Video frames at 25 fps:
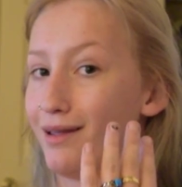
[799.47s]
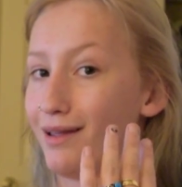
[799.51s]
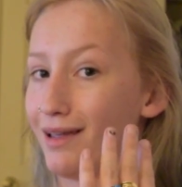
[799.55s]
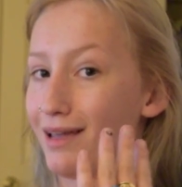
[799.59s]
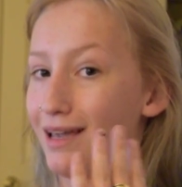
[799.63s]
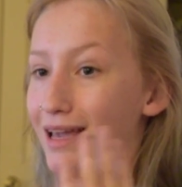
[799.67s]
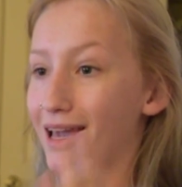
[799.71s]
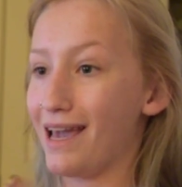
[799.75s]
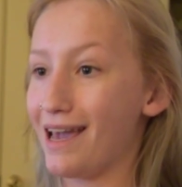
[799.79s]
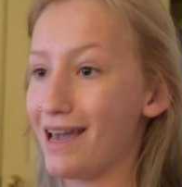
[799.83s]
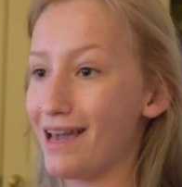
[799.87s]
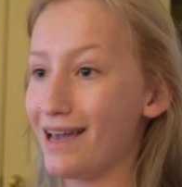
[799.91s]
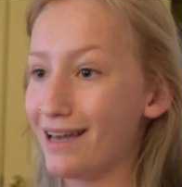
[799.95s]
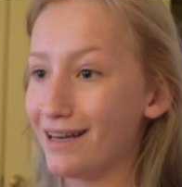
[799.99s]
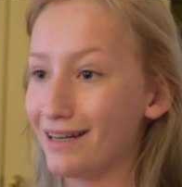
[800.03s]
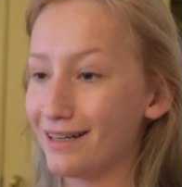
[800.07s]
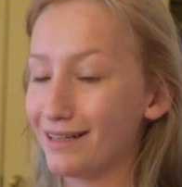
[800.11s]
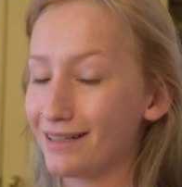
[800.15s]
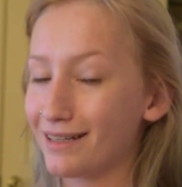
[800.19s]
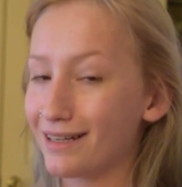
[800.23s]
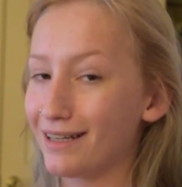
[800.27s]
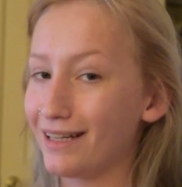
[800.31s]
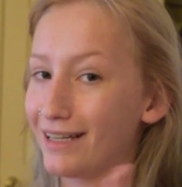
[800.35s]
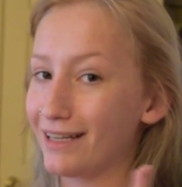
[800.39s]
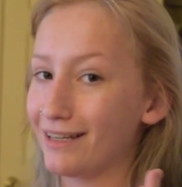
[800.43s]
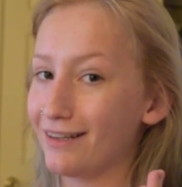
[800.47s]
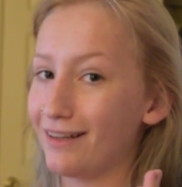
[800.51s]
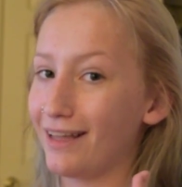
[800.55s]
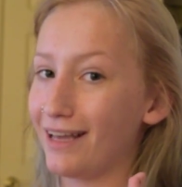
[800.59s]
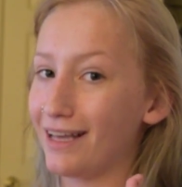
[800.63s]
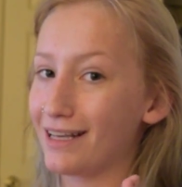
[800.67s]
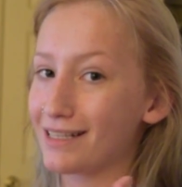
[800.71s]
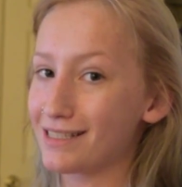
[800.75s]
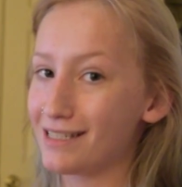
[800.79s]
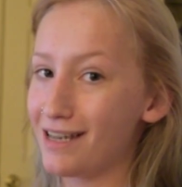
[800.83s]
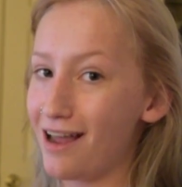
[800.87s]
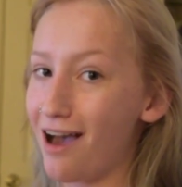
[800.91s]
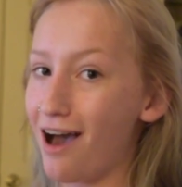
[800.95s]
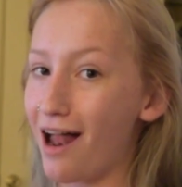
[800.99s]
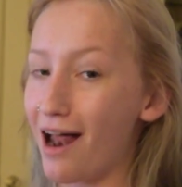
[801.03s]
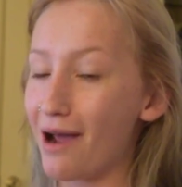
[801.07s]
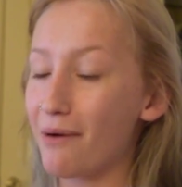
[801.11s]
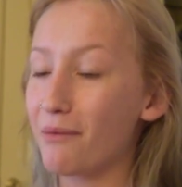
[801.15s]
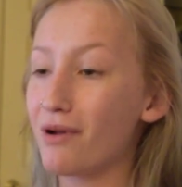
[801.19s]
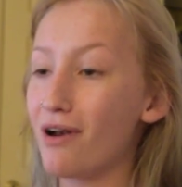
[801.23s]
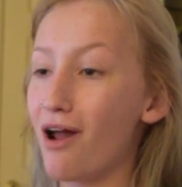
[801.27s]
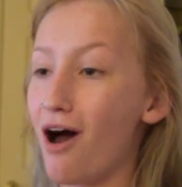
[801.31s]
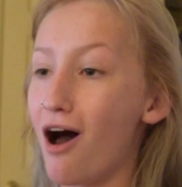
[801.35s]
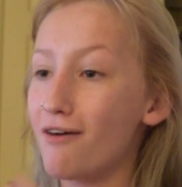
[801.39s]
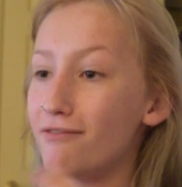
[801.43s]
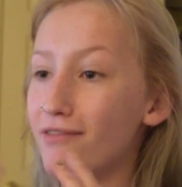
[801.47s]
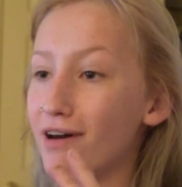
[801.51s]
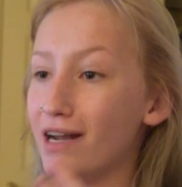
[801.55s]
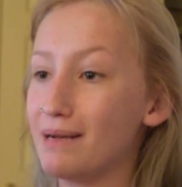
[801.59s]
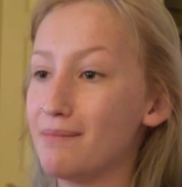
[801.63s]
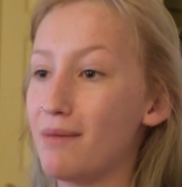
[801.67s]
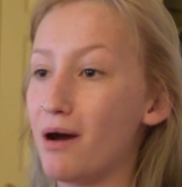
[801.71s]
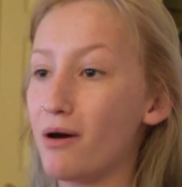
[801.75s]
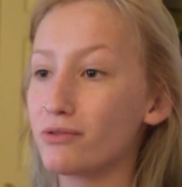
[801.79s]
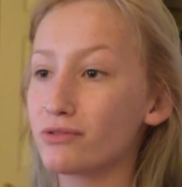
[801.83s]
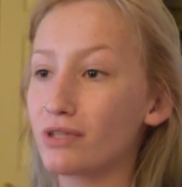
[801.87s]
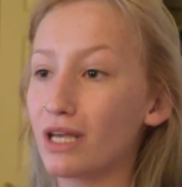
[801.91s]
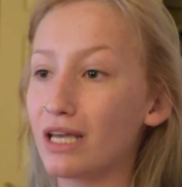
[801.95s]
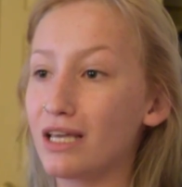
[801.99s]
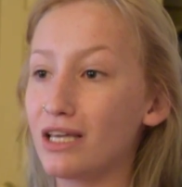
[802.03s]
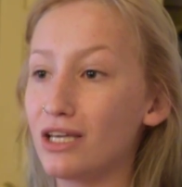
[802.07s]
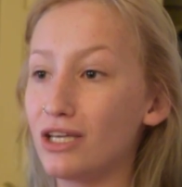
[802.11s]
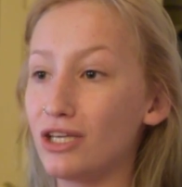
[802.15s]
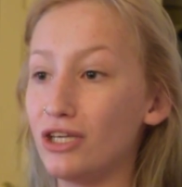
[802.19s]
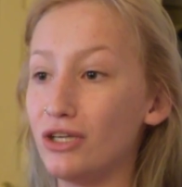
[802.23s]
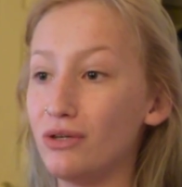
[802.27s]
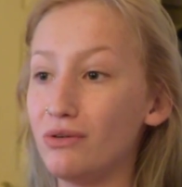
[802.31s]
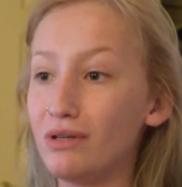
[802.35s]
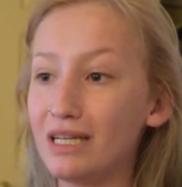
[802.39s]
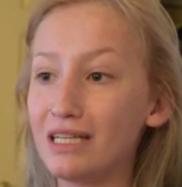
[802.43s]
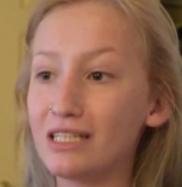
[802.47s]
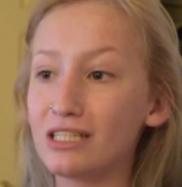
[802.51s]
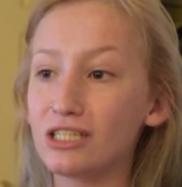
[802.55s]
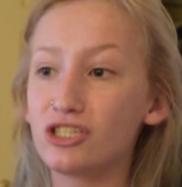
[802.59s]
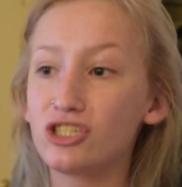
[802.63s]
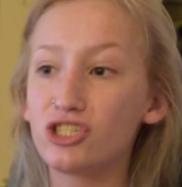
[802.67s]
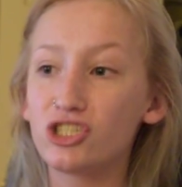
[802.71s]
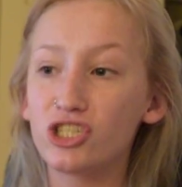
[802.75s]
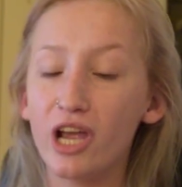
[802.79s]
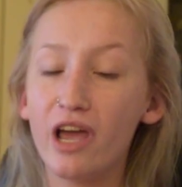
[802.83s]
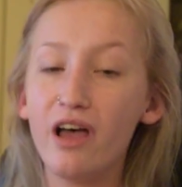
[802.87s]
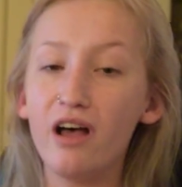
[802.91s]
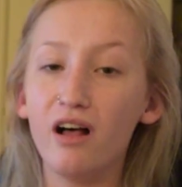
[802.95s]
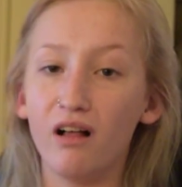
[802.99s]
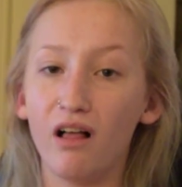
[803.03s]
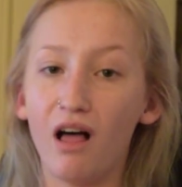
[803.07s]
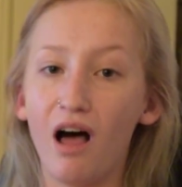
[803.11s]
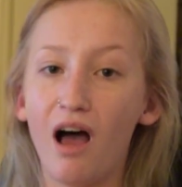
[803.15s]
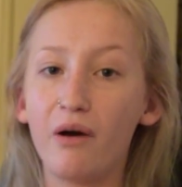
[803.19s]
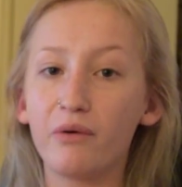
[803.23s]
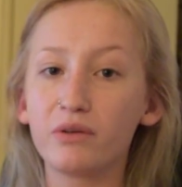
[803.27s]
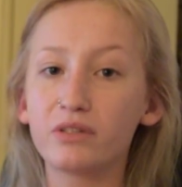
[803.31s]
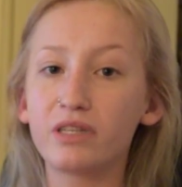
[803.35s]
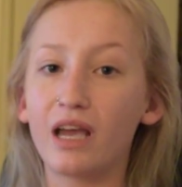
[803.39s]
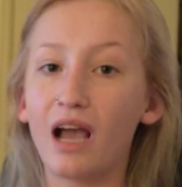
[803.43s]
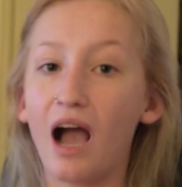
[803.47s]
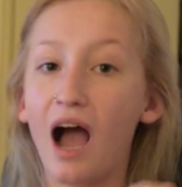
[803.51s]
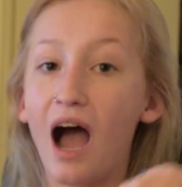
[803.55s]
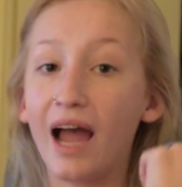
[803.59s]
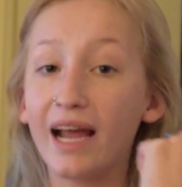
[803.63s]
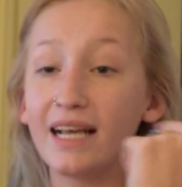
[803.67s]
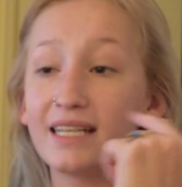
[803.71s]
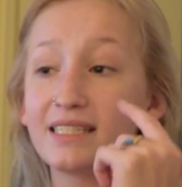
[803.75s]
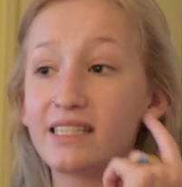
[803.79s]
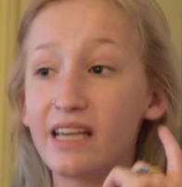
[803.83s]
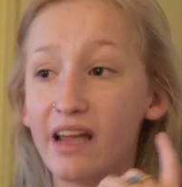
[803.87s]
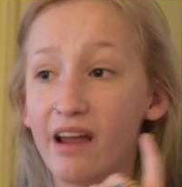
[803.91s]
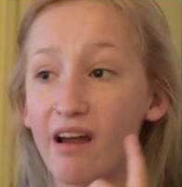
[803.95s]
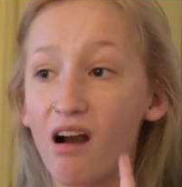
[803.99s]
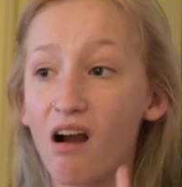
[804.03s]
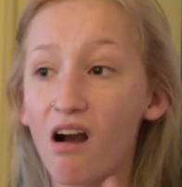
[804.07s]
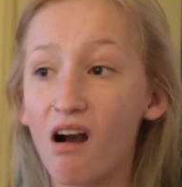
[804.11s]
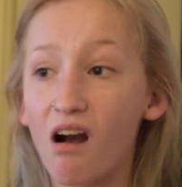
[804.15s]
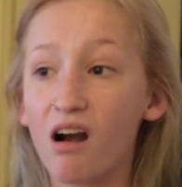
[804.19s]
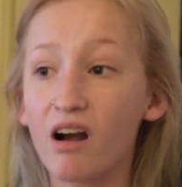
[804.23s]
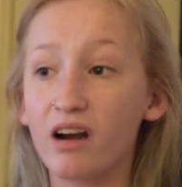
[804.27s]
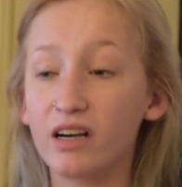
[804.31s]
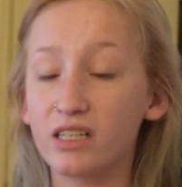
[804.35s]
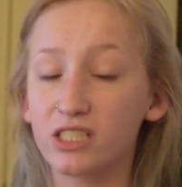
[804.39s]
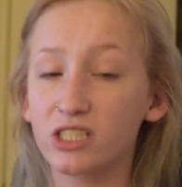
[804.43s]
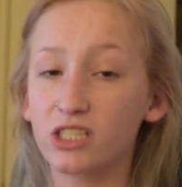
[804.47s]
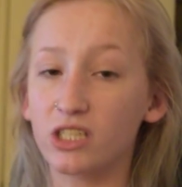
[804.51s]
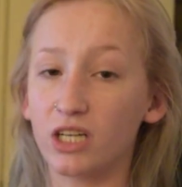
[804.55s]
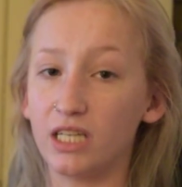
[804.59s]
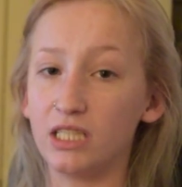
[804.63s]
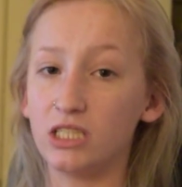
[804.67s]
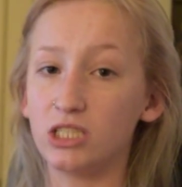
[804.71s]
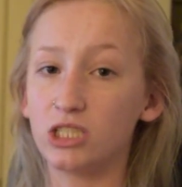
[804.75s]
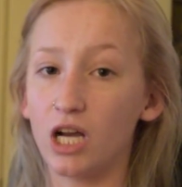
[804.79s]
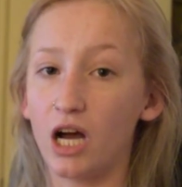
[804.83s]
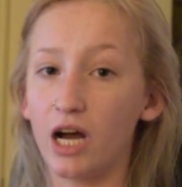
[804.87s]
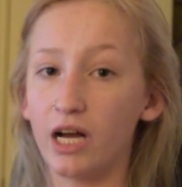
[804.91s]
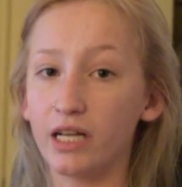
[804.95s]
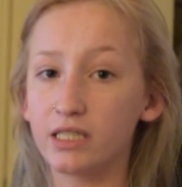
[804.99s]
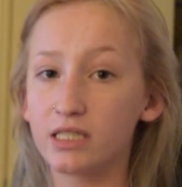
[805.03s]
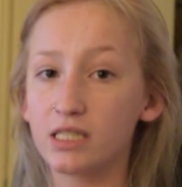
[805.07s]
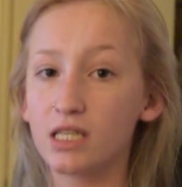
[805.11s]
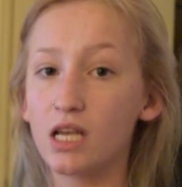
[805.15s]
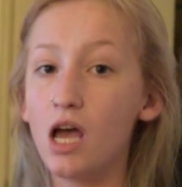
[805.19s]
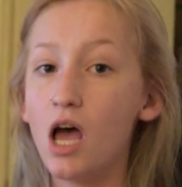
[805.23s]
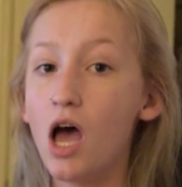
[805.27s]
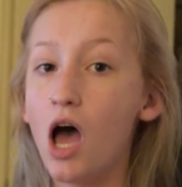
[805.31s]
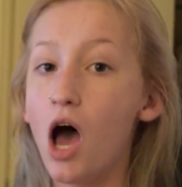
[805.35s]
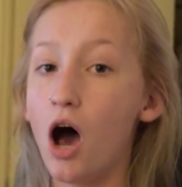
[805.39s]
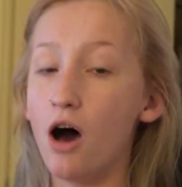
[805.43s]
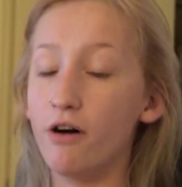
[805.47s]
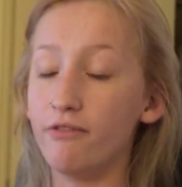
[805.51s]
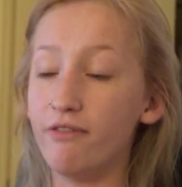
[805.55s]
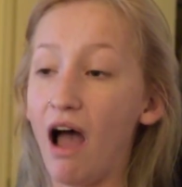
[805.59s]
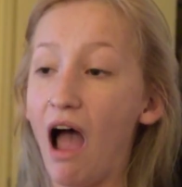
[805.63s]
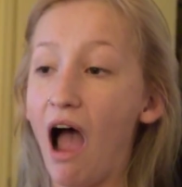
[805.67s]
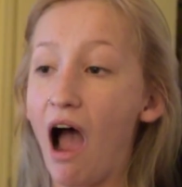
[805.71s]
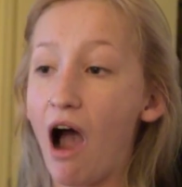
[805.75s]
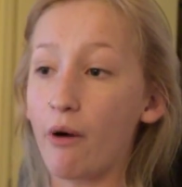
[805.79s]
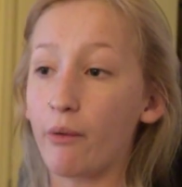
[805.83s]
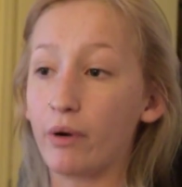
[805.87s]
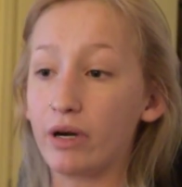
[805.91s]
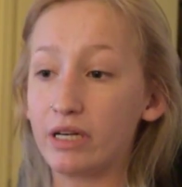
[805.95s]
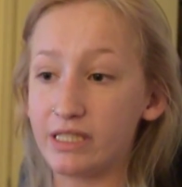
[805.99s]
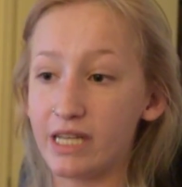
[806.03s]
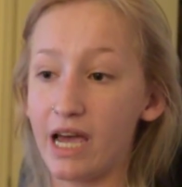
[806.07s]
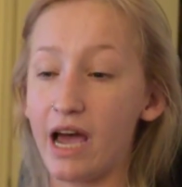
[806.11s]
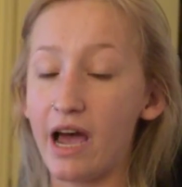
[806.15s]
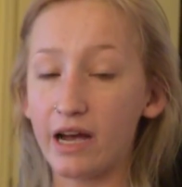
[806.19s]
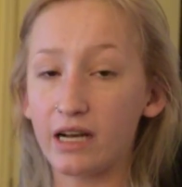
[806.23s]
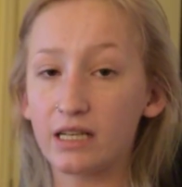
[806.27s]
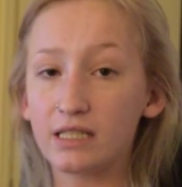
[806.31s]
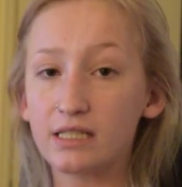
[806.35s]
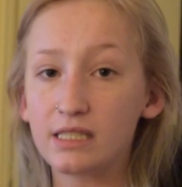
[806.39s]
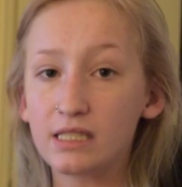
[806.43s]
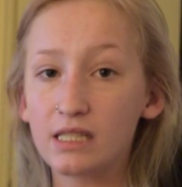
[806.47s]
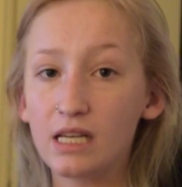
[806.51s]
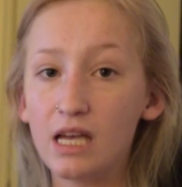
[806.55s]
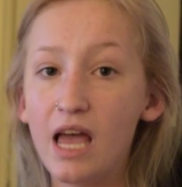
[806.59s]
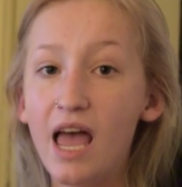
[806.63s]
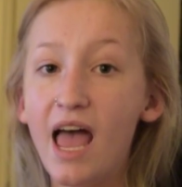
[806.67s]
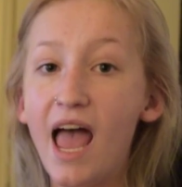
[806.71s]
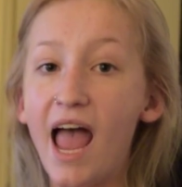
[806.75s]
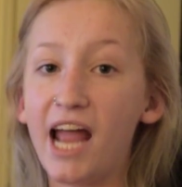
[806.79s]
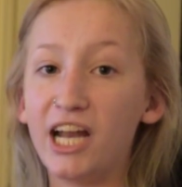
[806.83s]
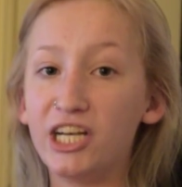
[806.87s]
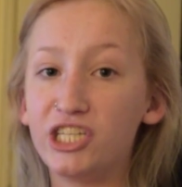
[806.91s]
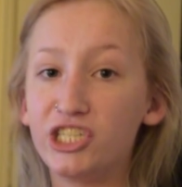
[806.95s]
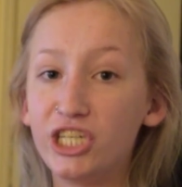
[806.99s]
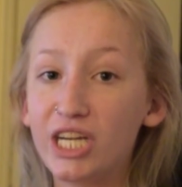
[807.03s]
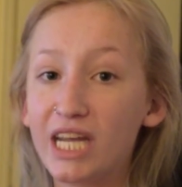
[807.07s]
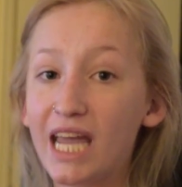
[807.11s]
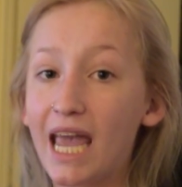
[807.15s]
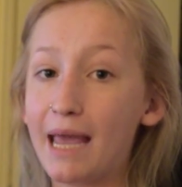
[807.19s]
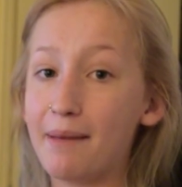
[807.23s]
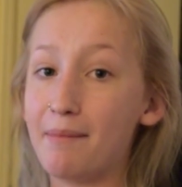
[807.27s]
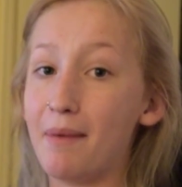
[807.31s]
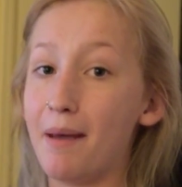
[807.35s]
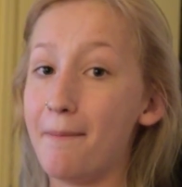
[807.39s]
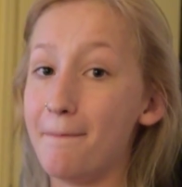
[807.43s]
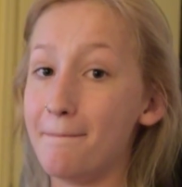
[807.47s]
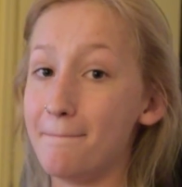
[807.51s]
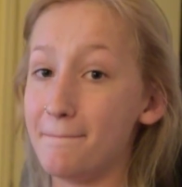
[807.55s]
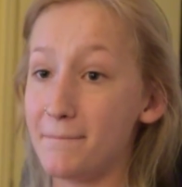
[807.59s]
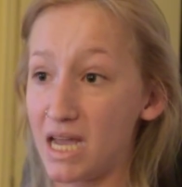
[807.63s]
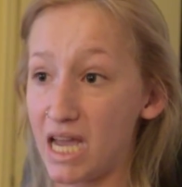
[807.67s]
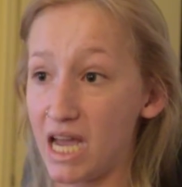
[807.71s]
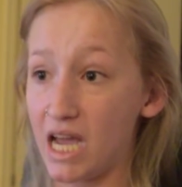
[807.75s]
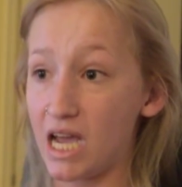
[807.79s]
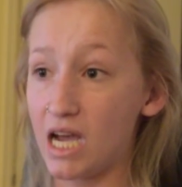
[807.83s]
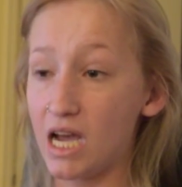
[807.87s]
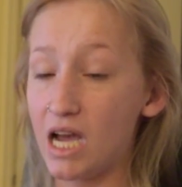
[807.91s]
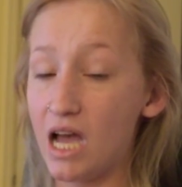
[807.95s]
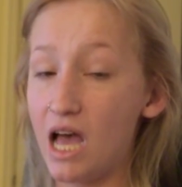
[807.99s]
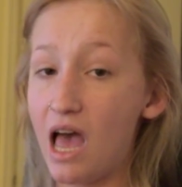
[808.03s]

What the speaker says: He clearly is not. I went off on him. I was like, you need to chill. I was like, I sent her screenshots of our texts, and she came at me.